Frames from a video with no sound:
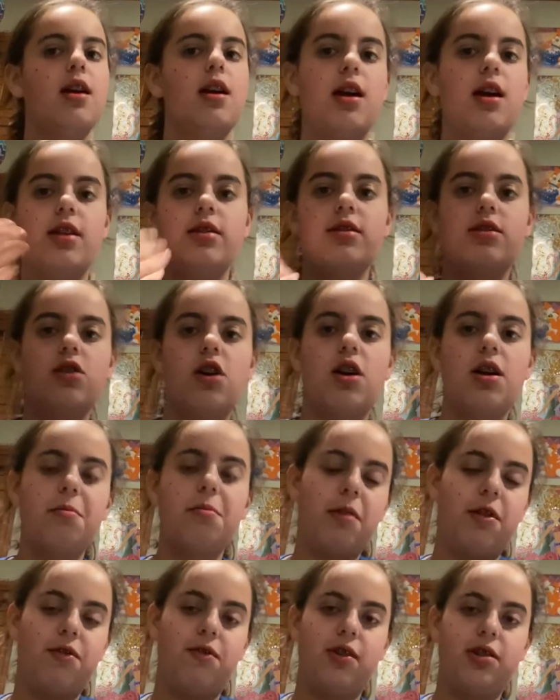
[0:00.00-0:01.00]
And sorry,
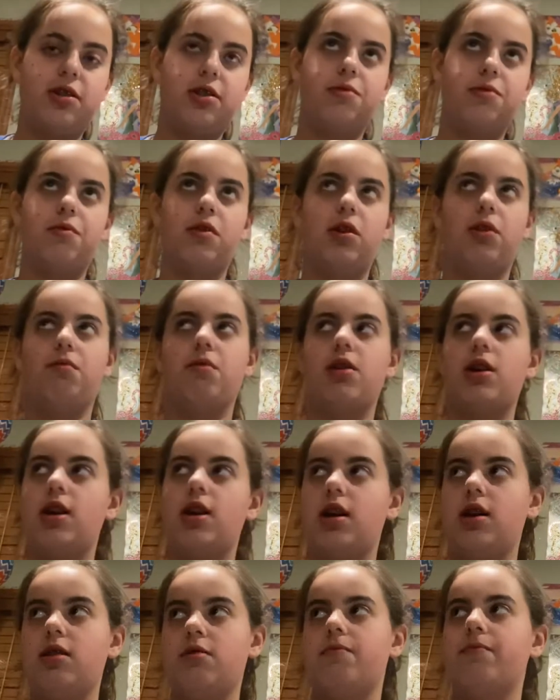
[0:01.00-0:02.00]
my face is really
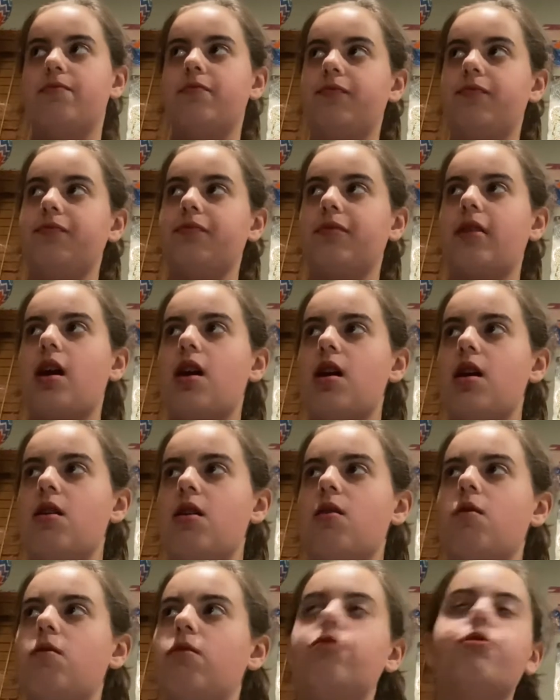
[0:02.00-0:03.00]
red.
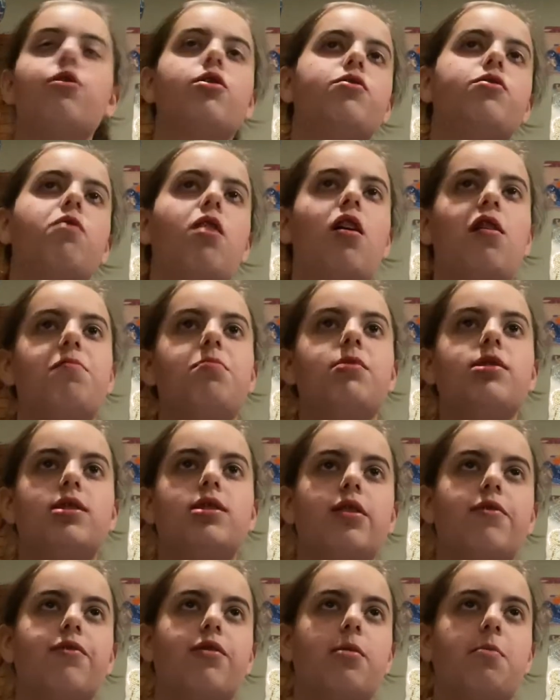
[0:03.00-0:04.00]
Well, first of all, I've been
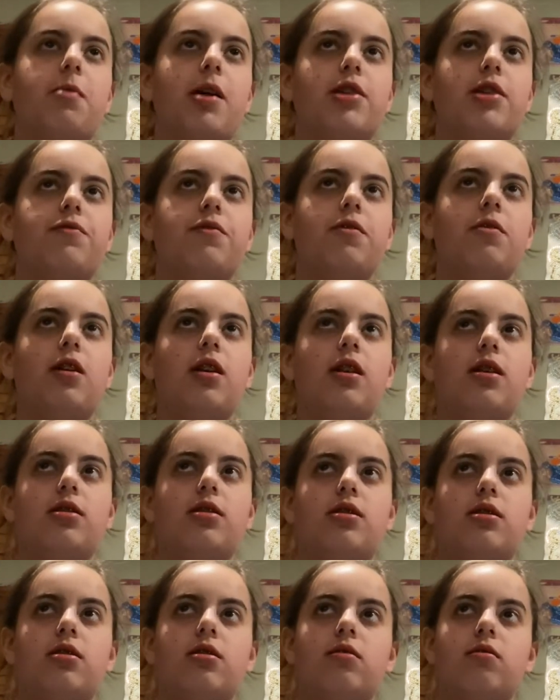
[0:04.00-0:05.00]
sick for the past few
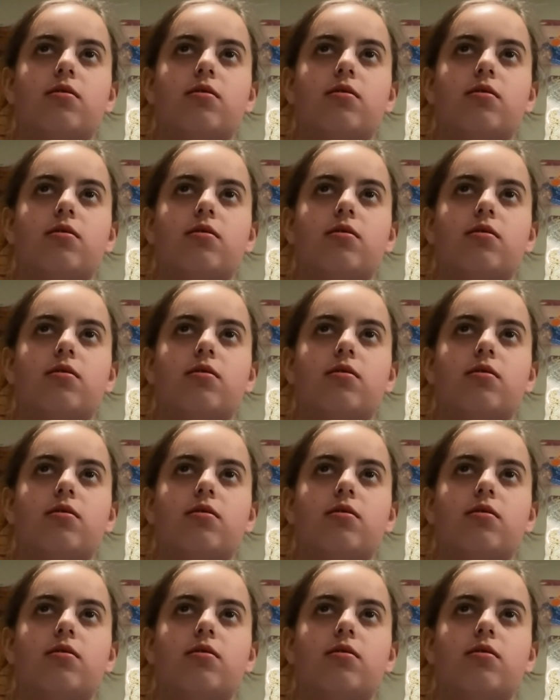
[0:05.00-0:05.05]
days.